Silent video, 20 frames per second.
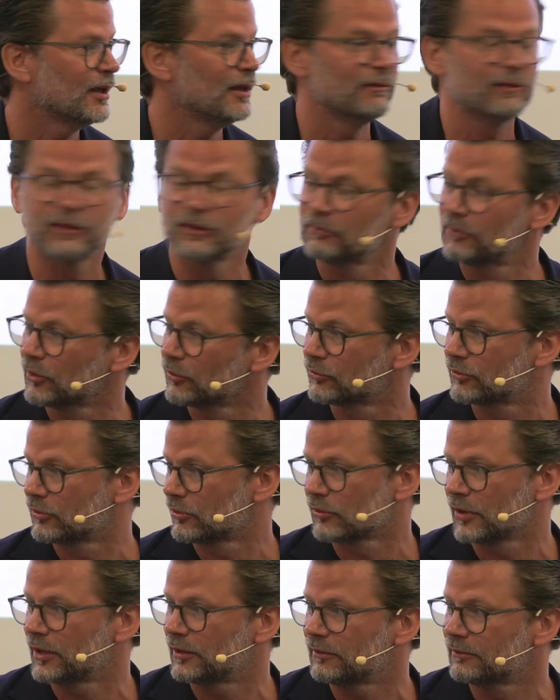Even the mm-hmm. most
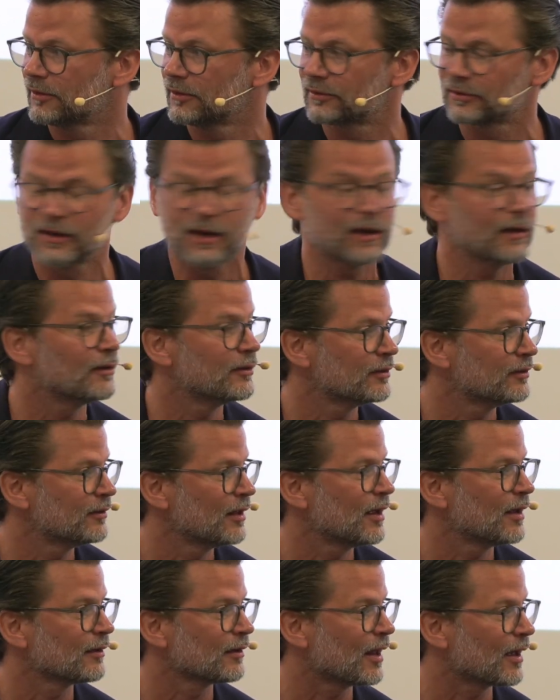creative designers,
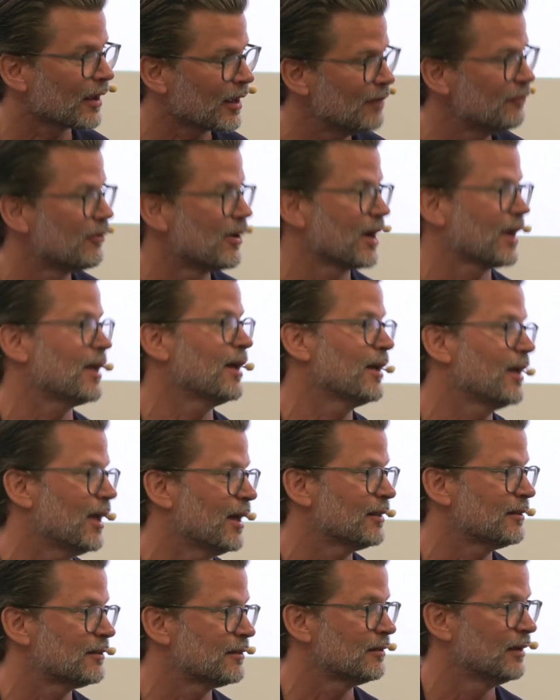they are like, if I can
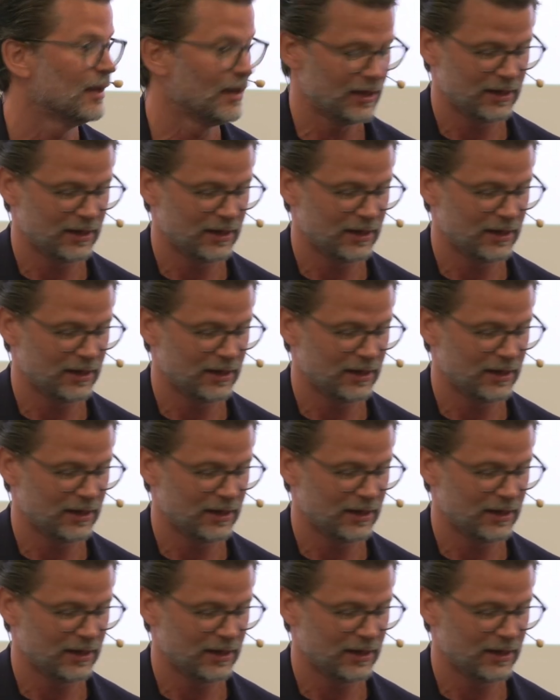get